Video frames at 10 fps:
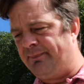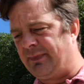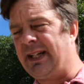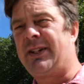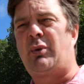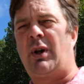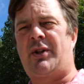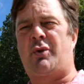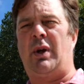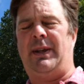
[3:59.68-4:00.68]
It is quite
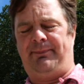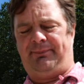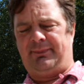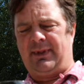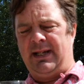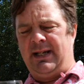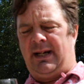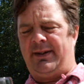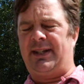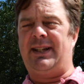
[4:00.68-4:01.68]
sweet.
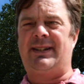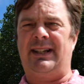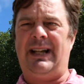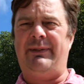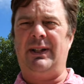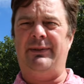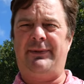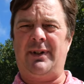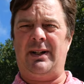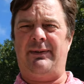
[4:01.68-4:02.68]
I think there's a level of
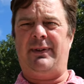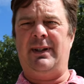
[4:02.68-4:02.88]
kind of